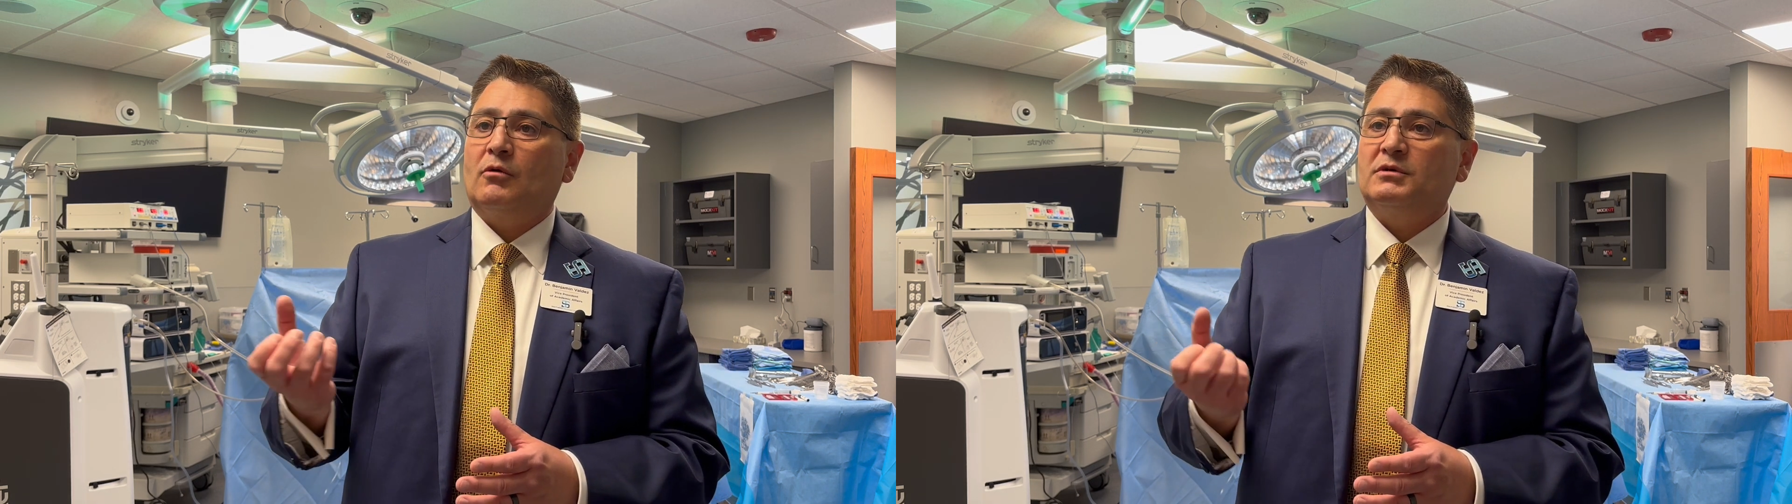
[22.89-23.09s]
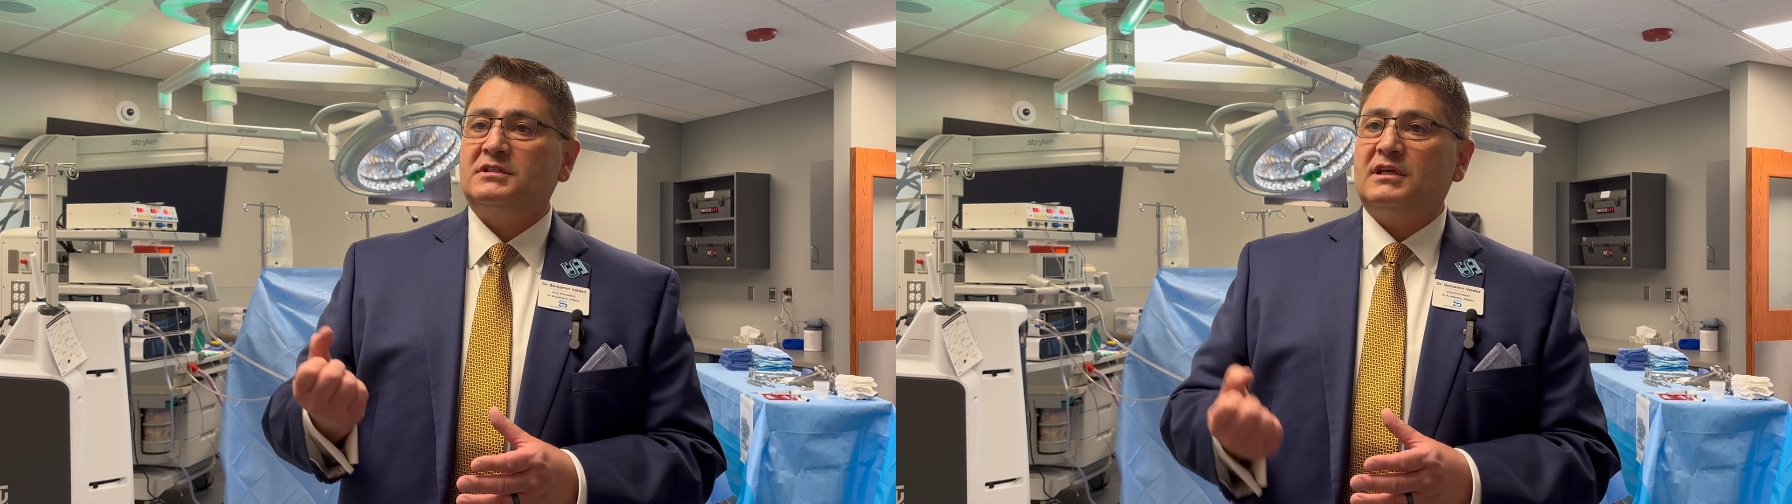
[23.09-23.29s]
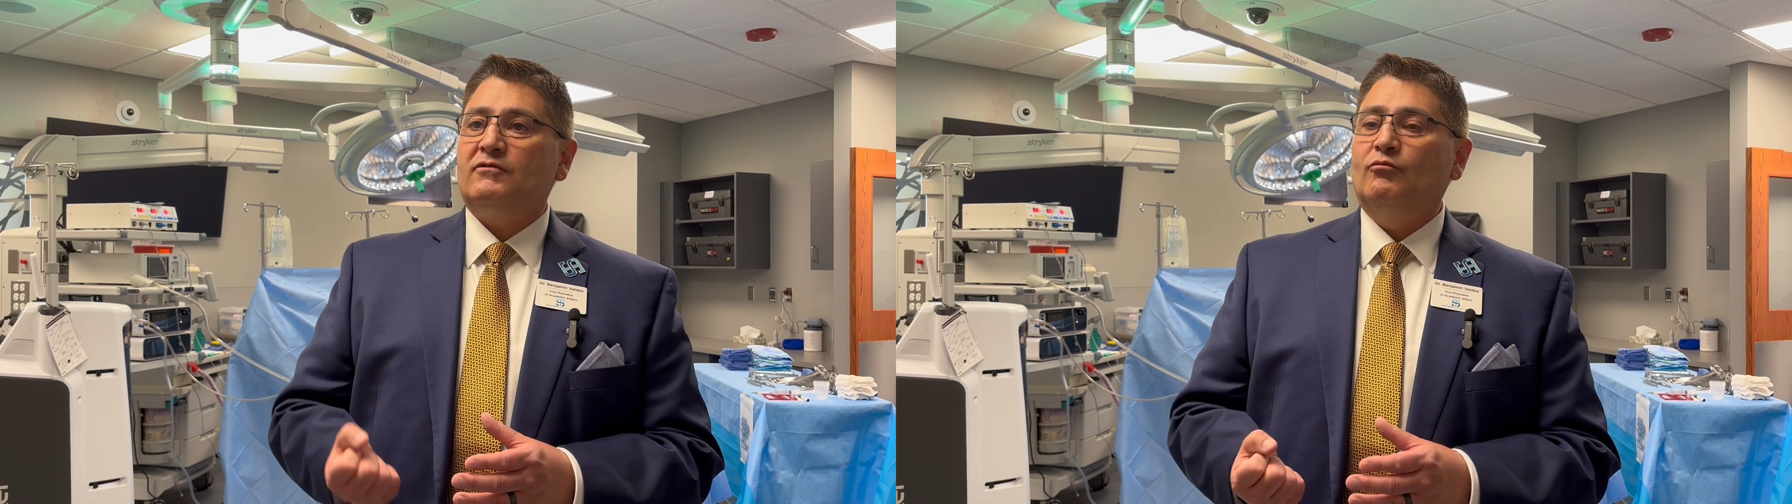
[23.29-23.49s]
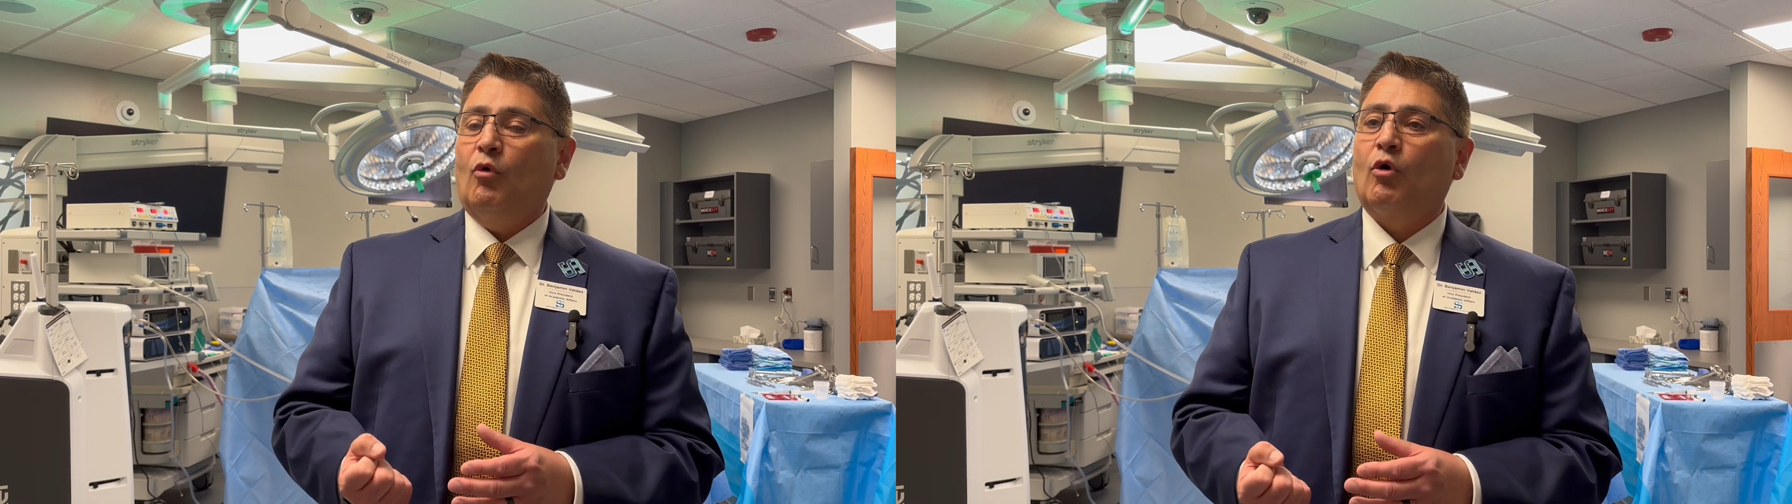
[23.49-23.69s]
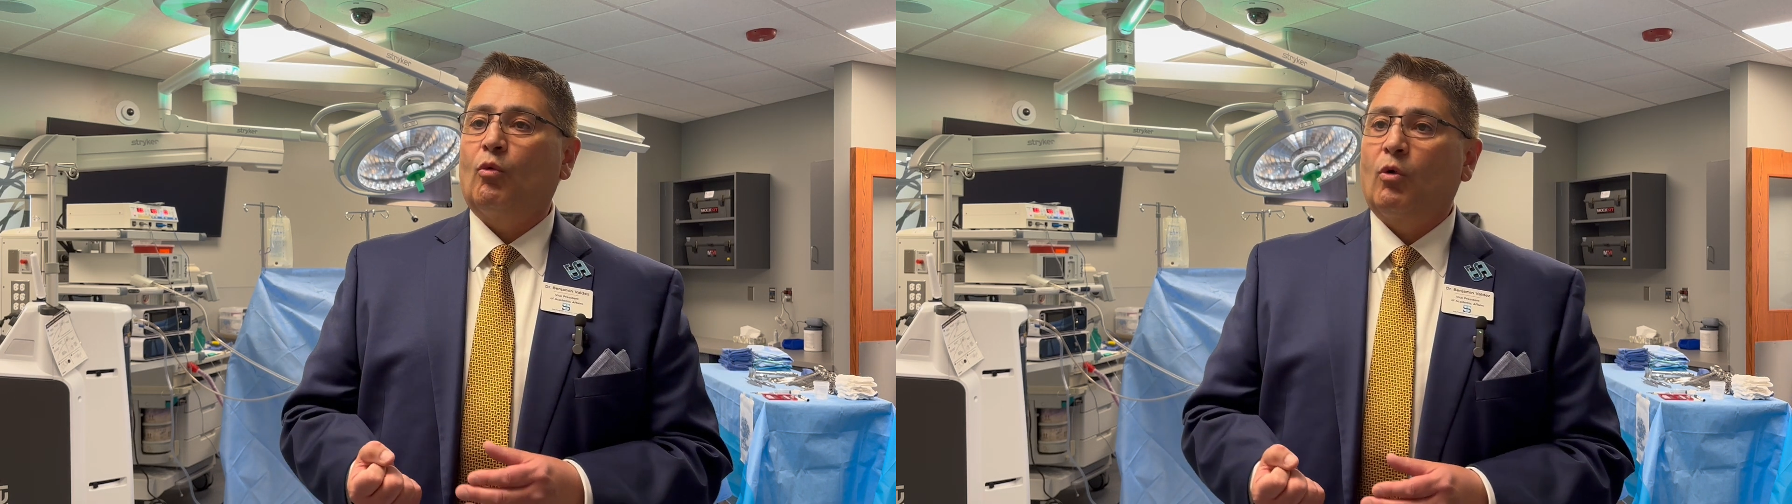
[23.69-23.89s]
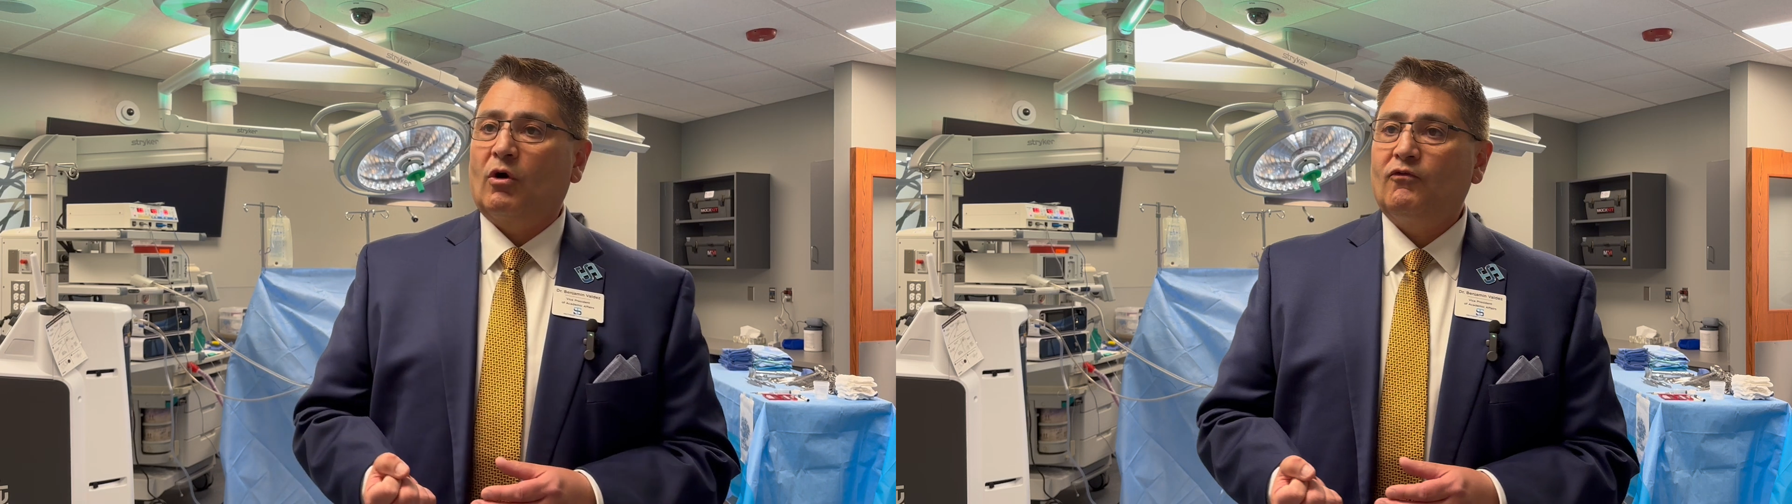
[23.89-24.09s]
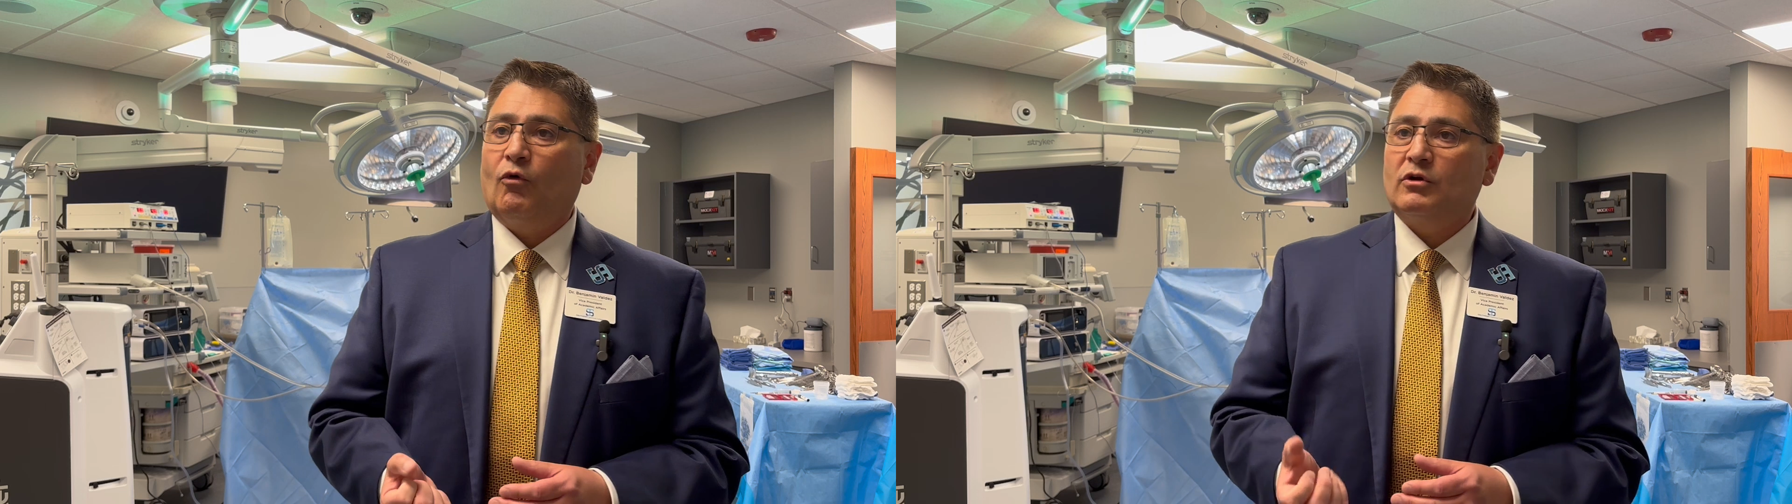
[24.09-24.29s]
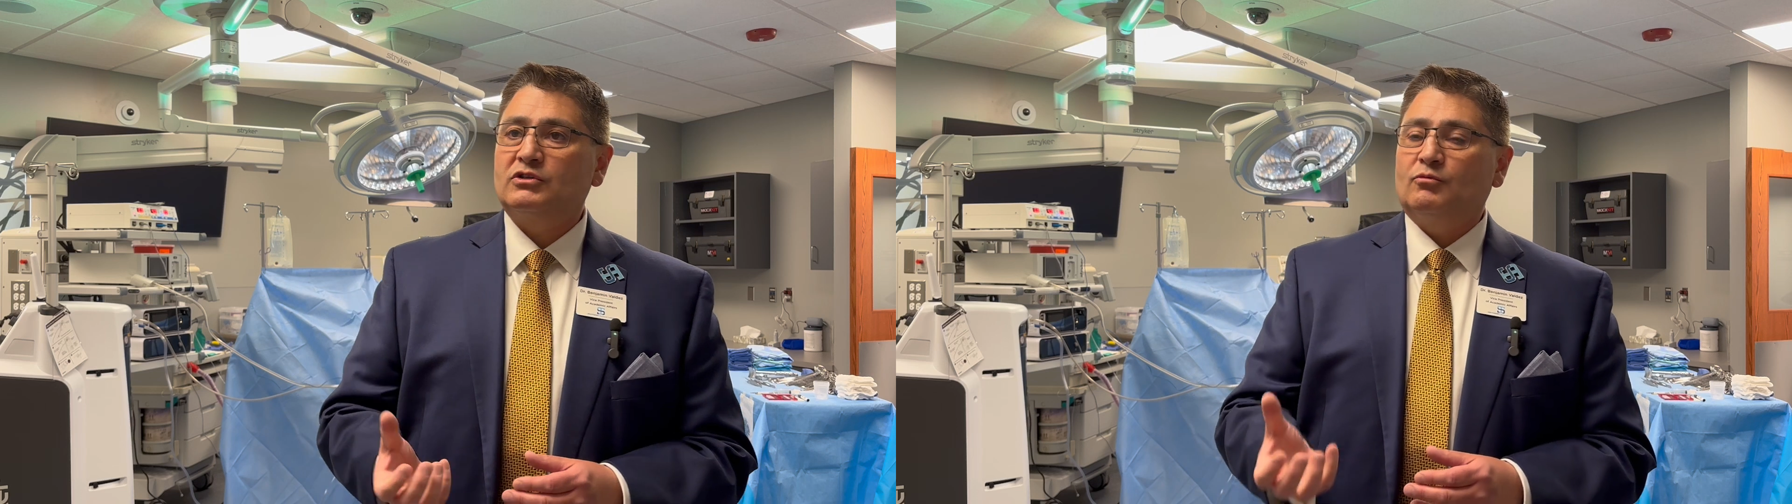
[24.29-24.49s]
receive more workforce,